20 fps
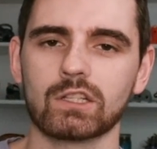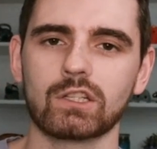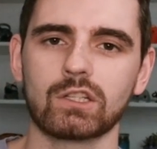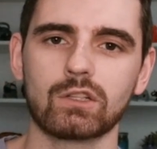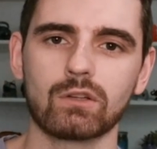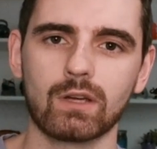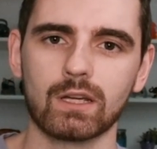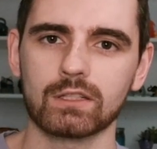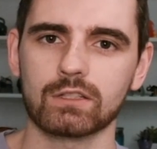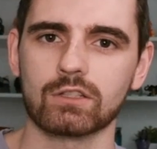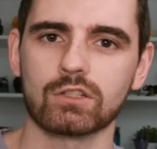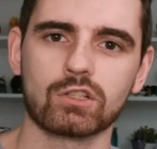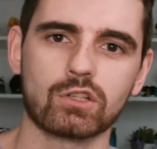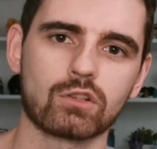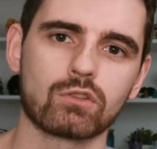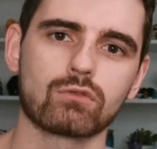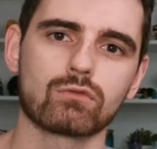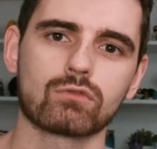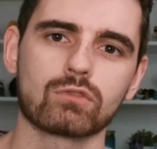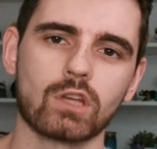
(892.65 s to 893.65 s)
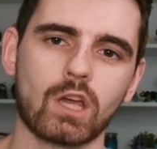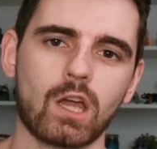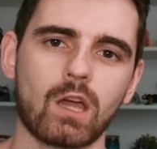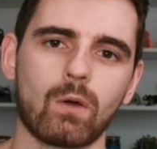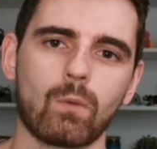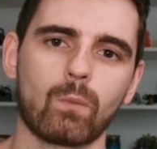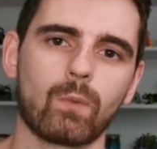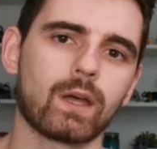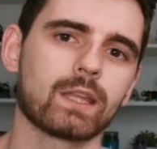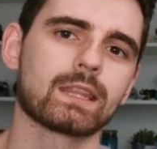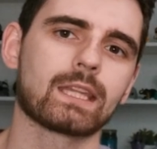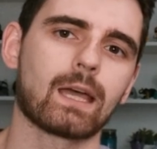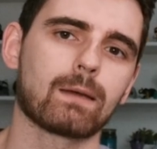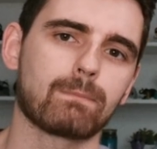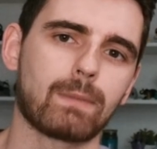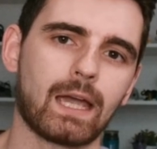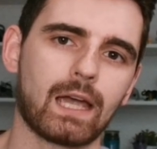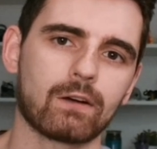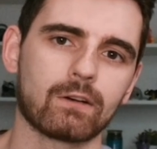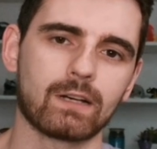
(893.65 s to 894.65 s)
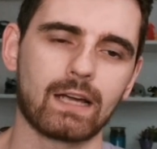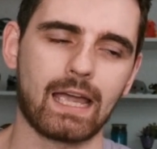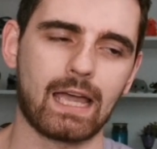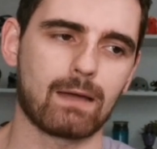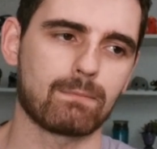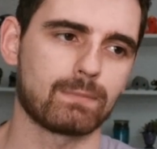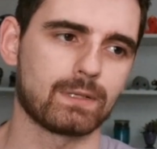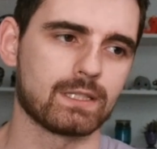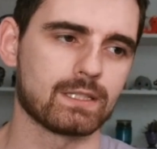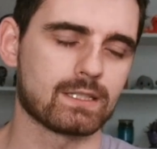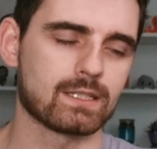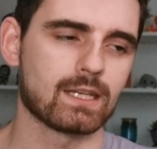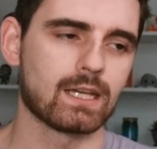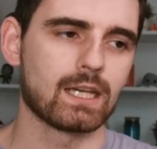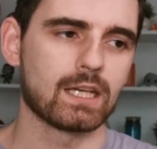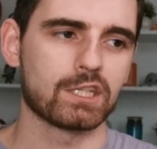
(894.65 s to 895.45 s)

You get to choose when that power happens.